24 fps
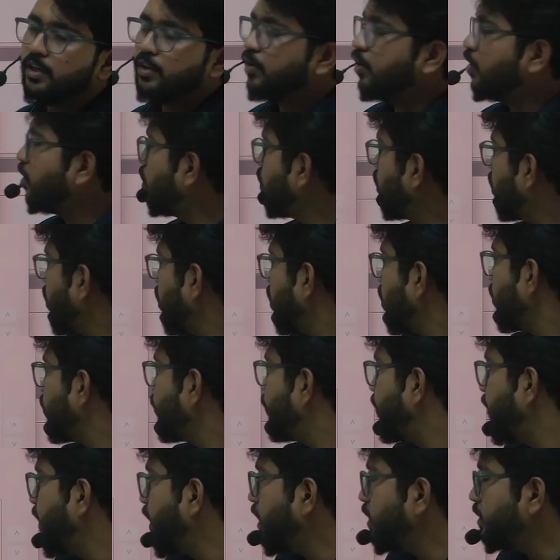all
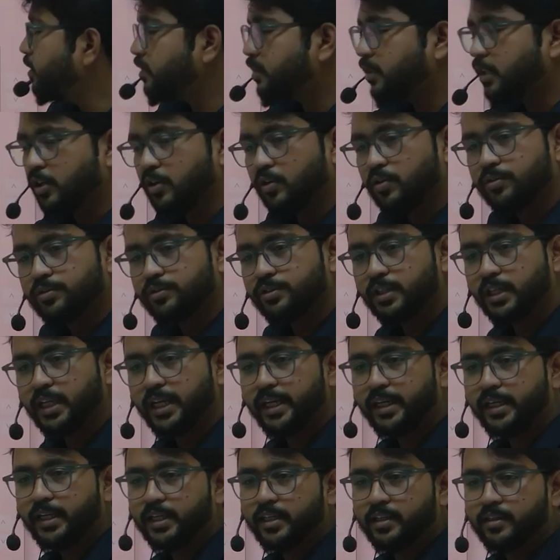fields now
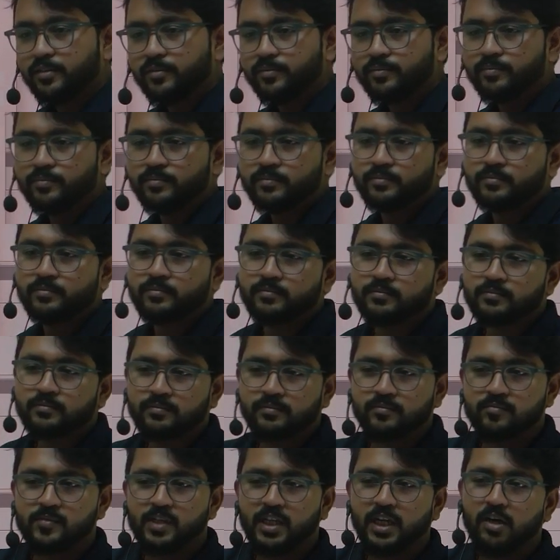selected,
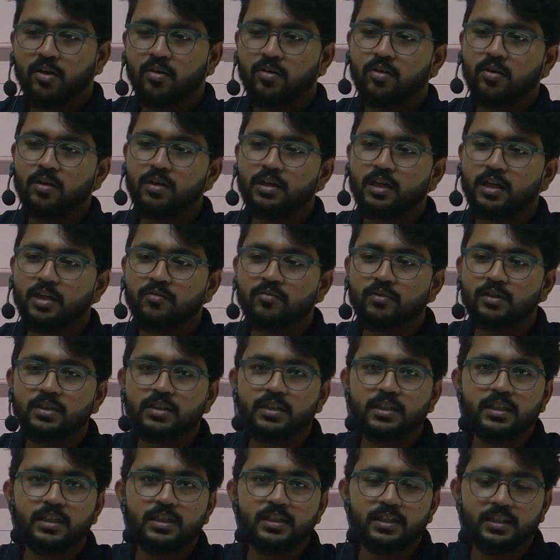they are all converted
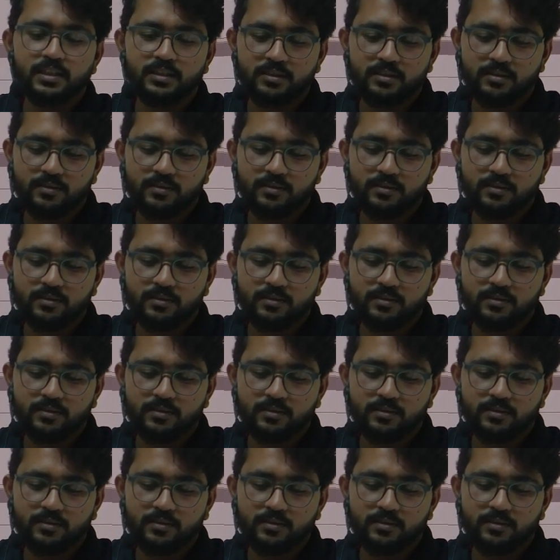in this.